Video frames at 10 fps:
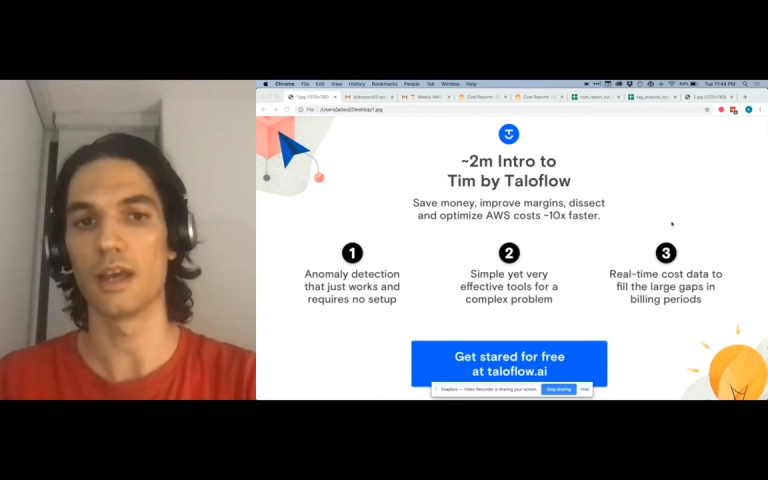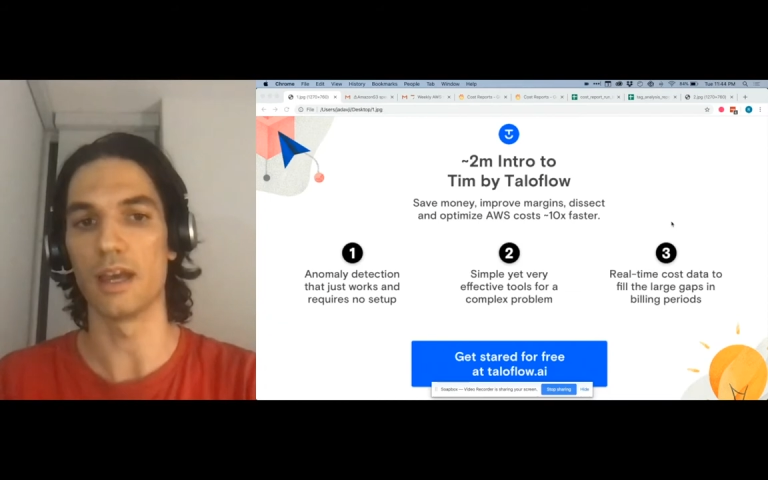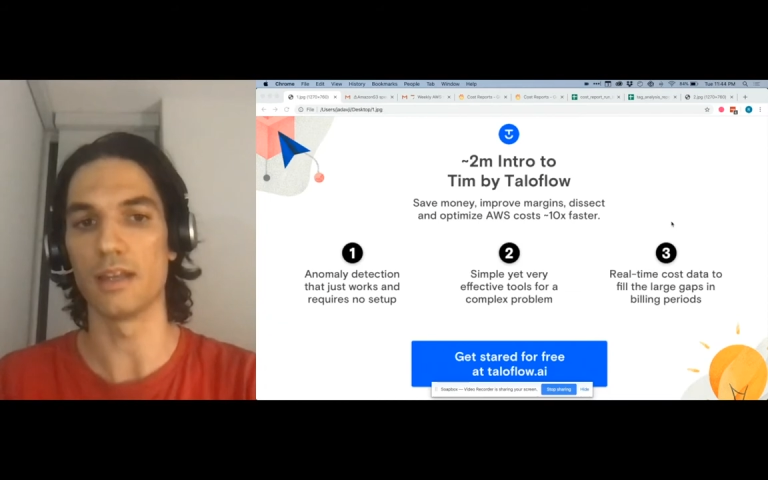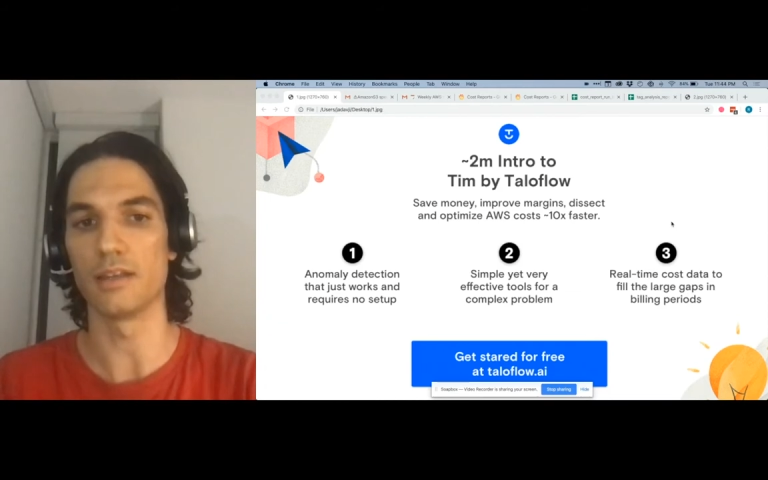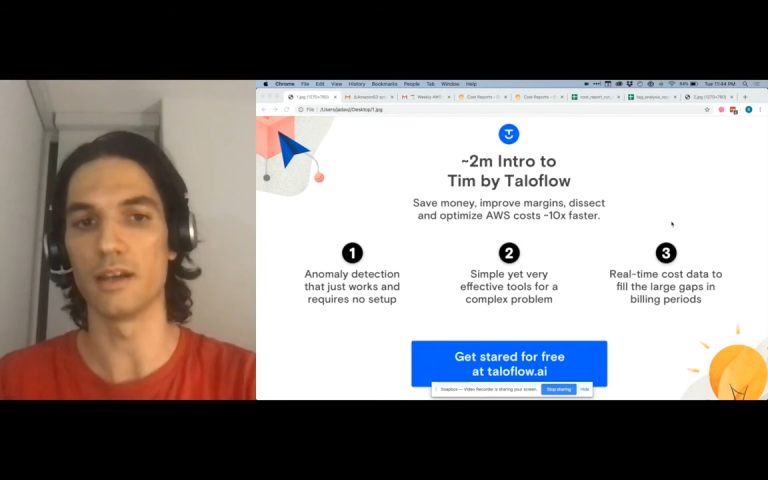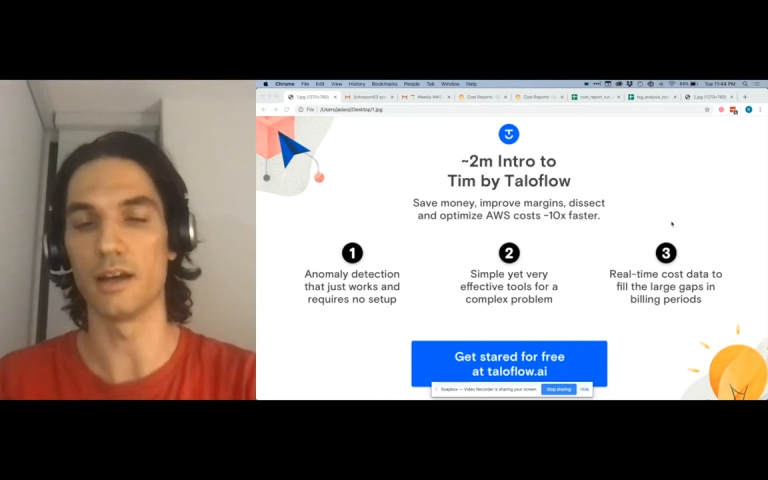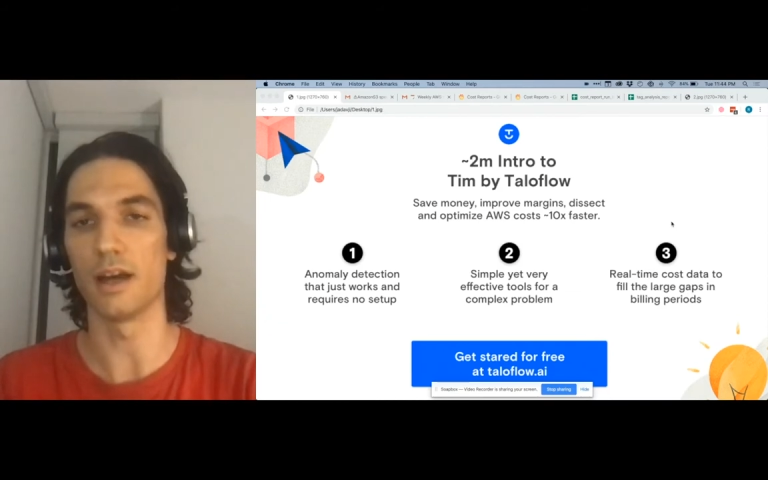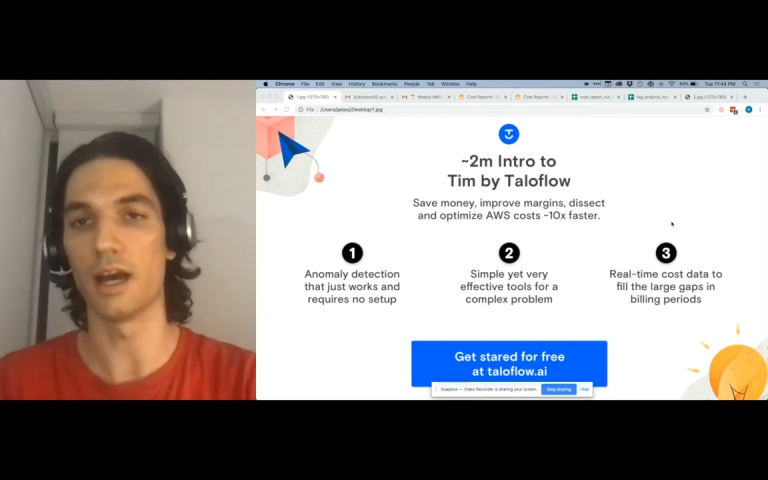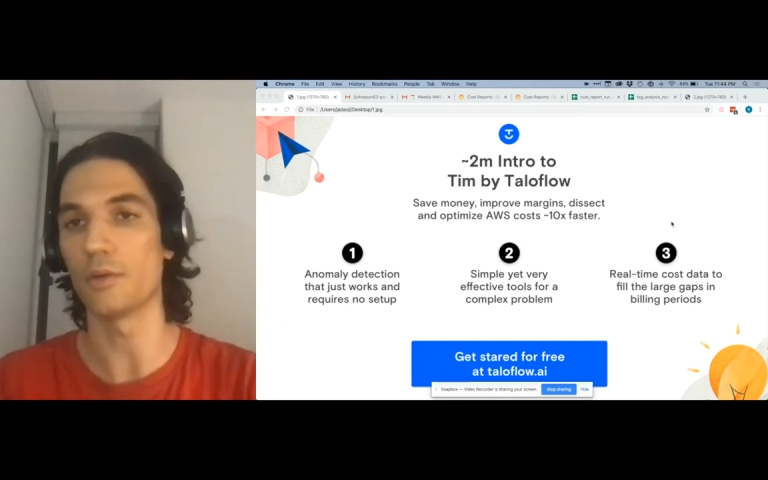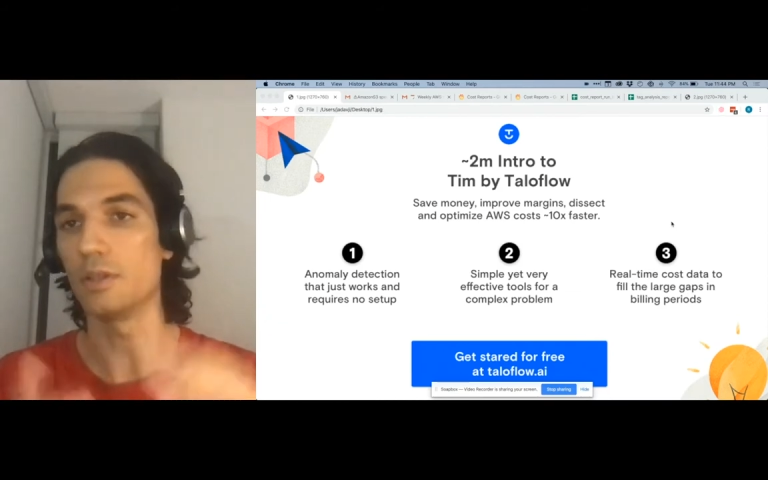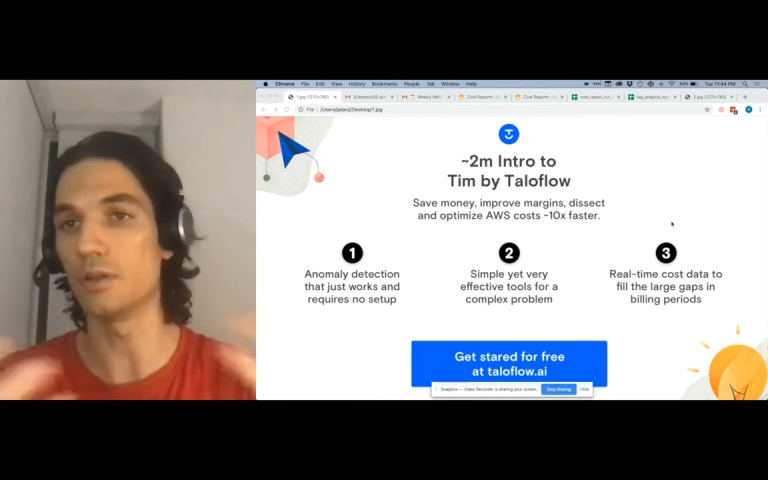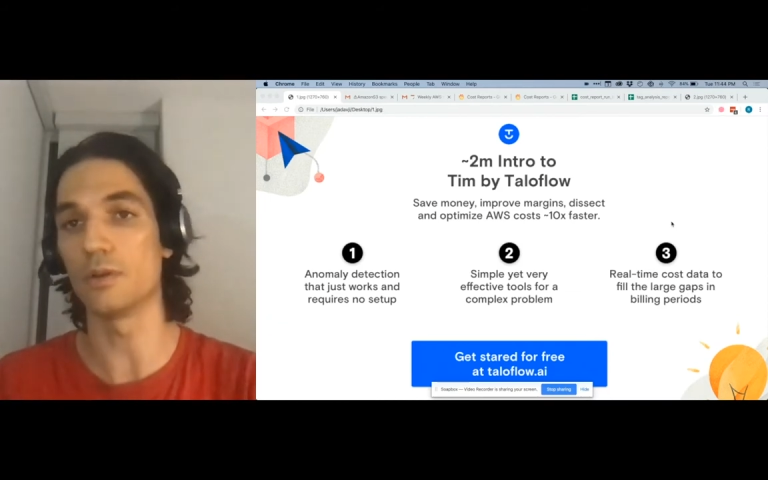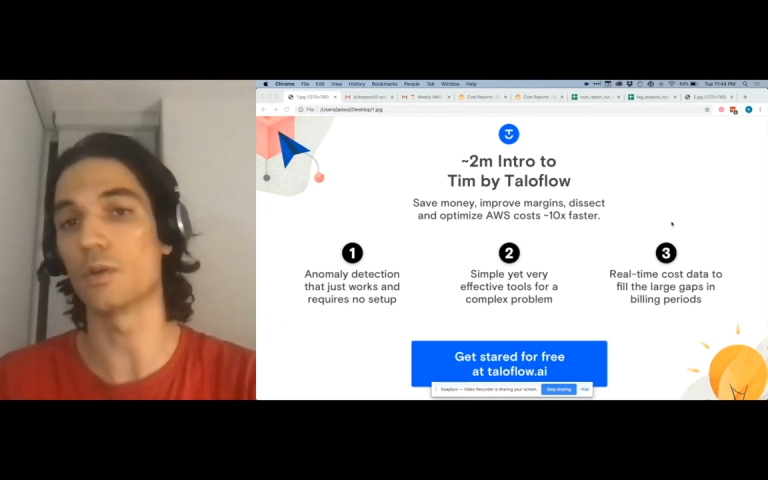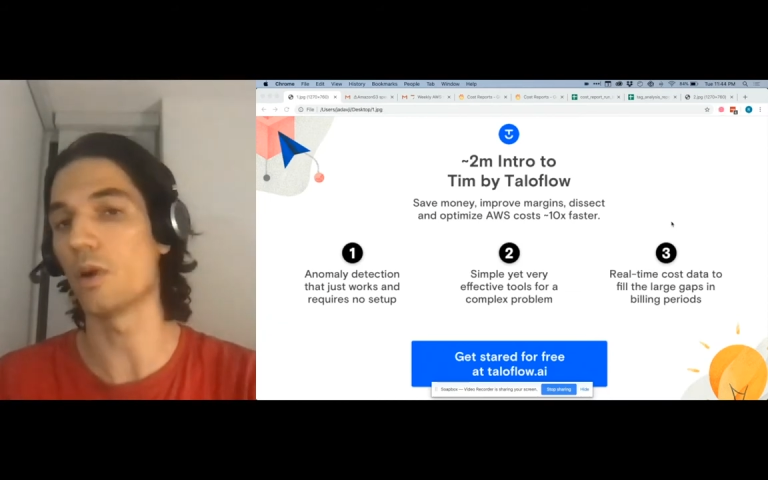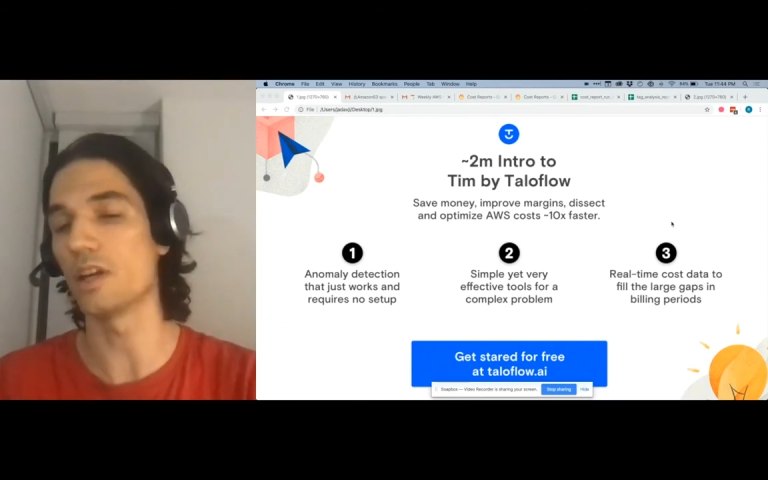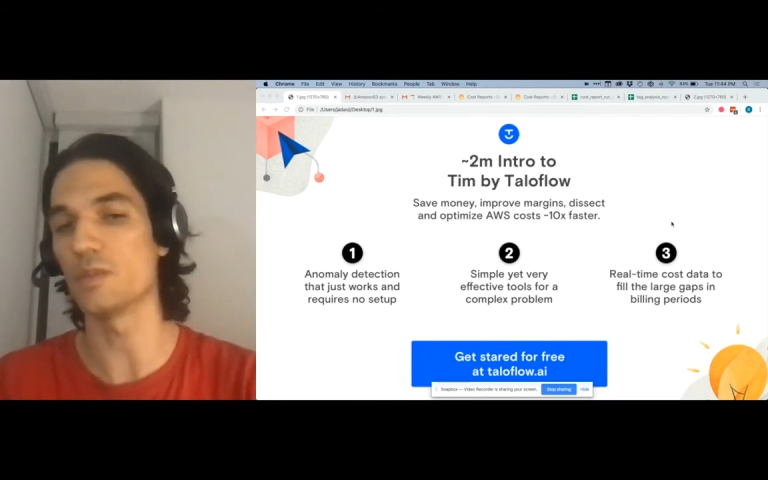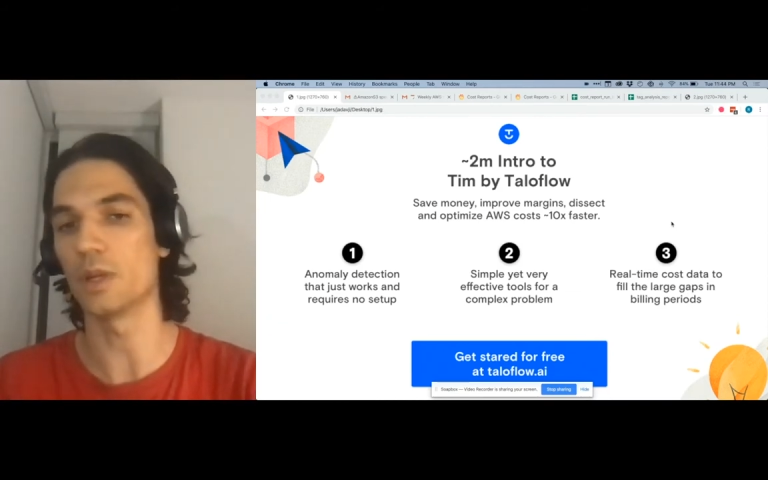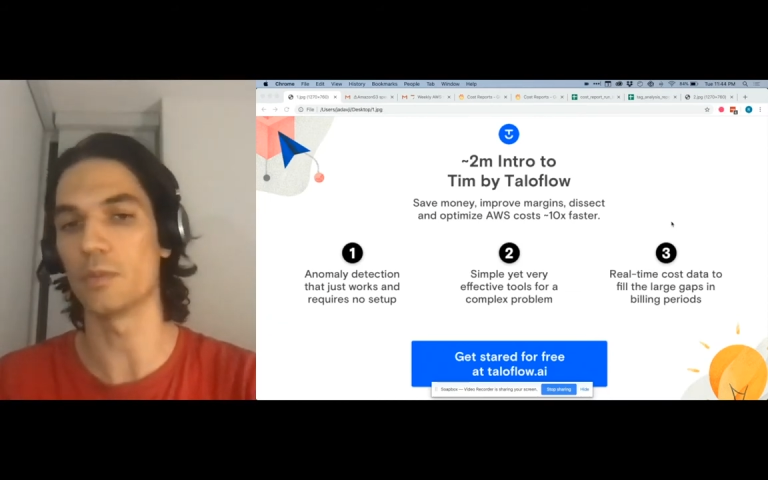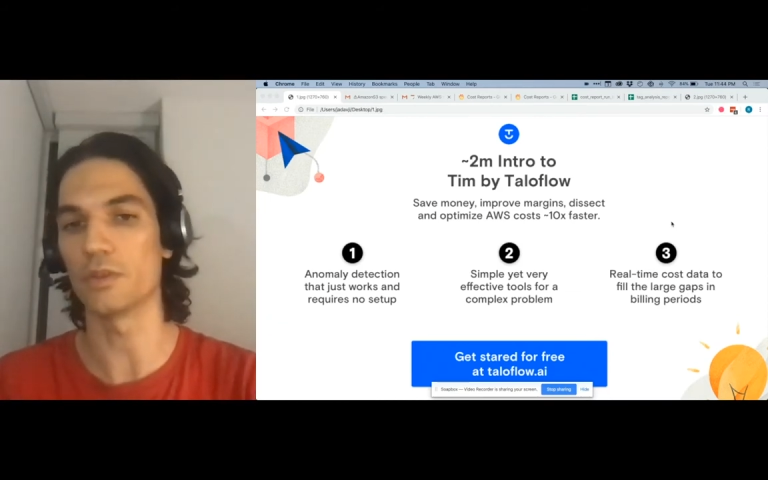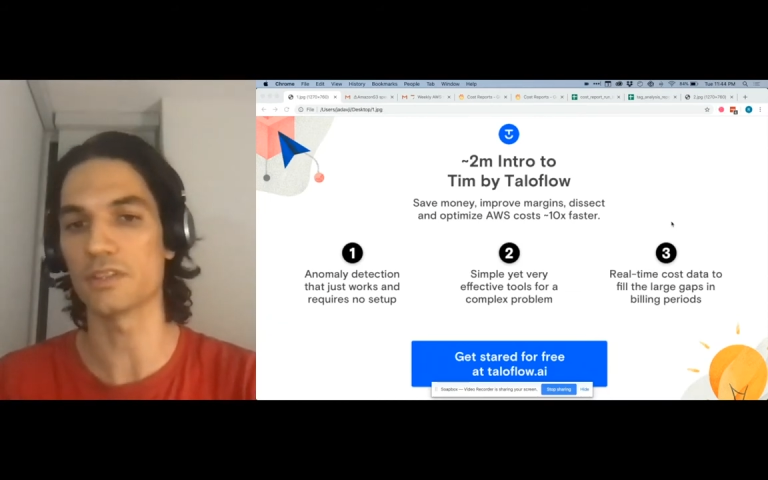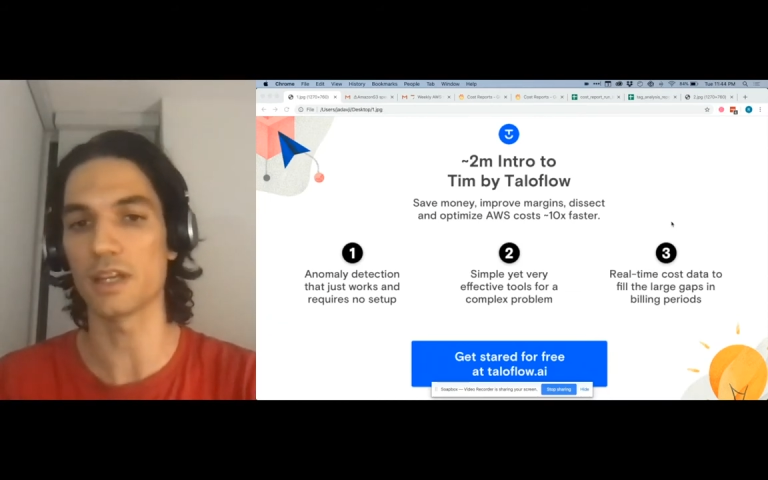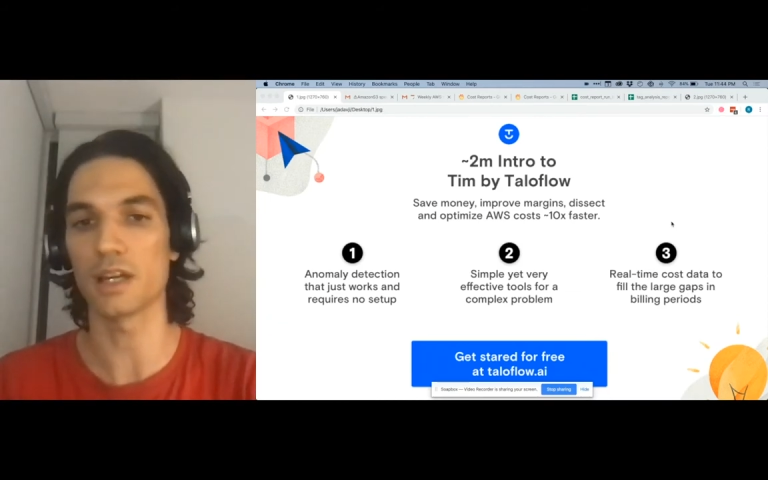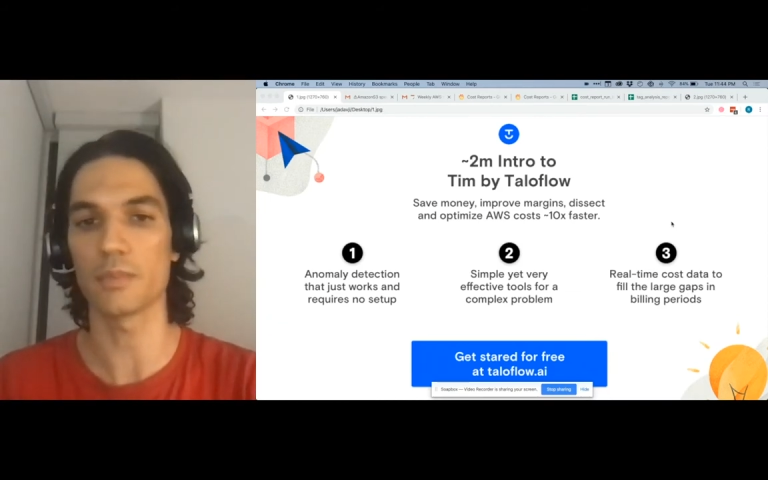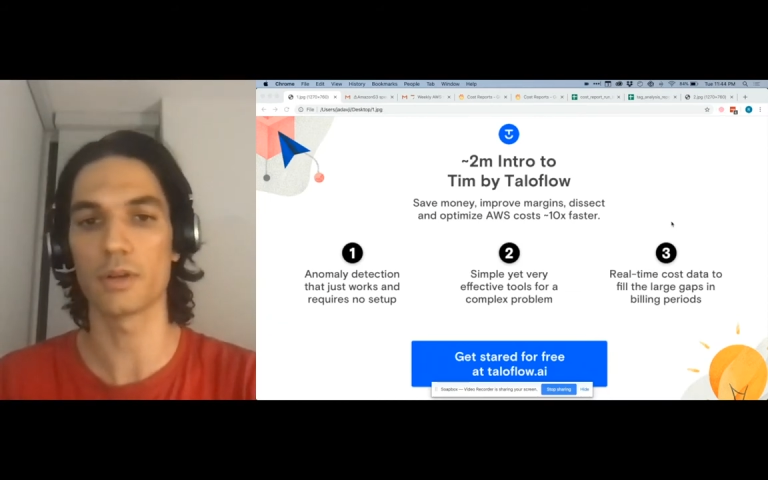and how we do it requires minimal setup,